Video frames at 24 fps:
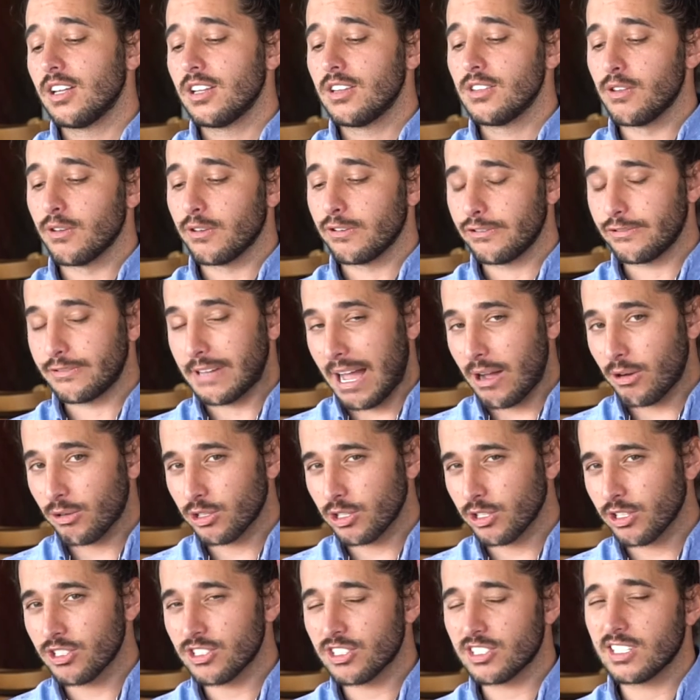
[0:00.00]
the
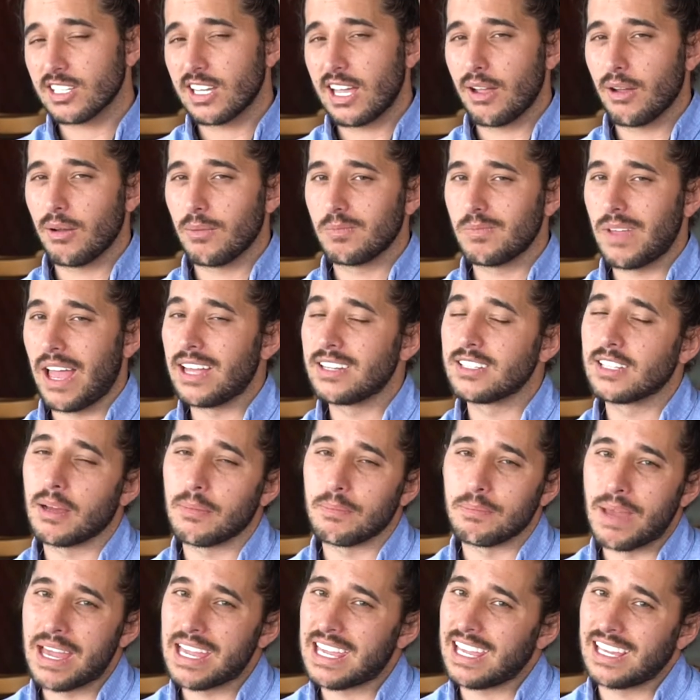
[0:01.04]
founders end up
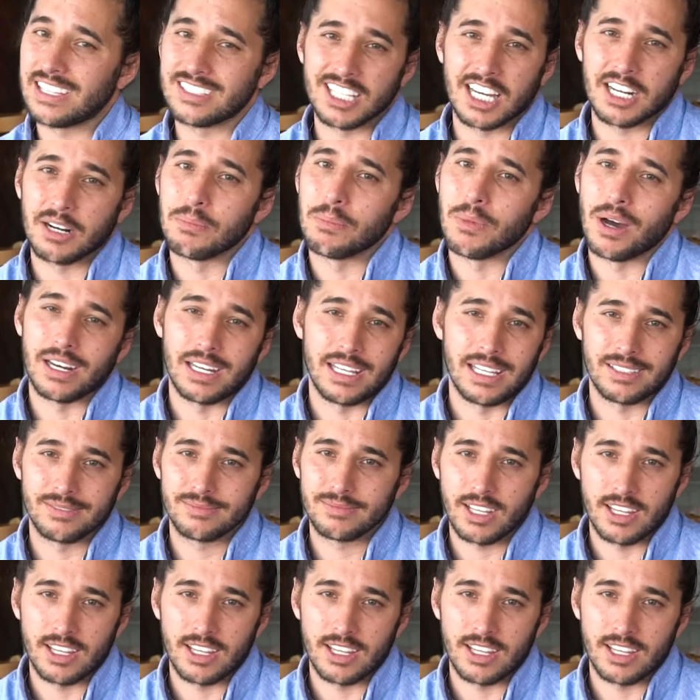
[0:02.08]
making a ton of money